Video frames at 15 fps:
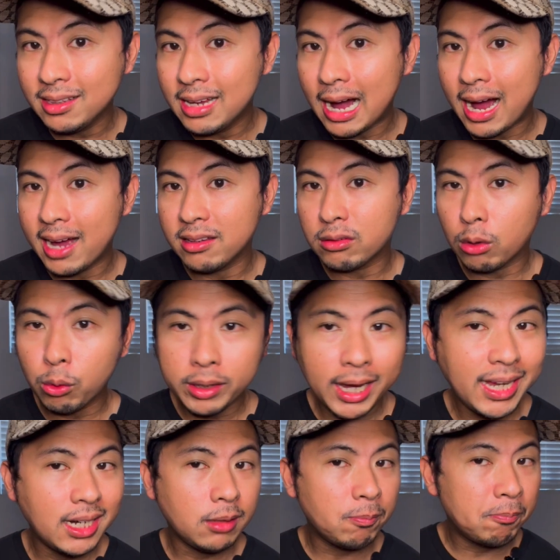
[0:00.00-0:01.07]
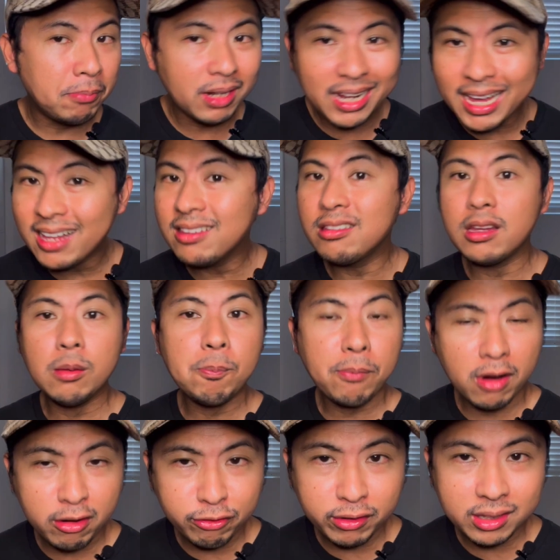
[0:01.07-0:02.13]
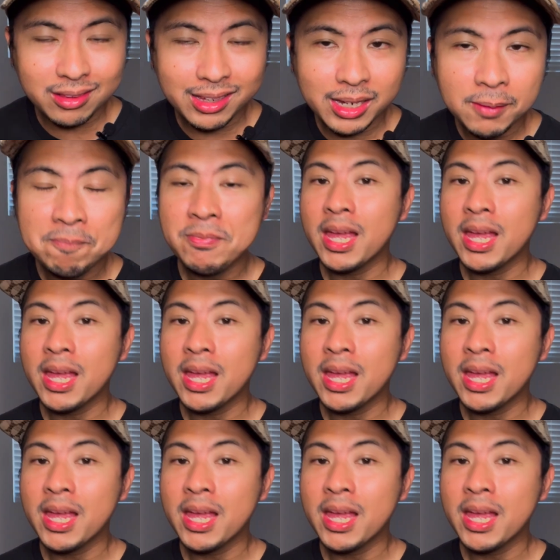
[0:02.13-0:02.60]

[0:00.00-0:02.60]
guys, okay? It blends in perfectly.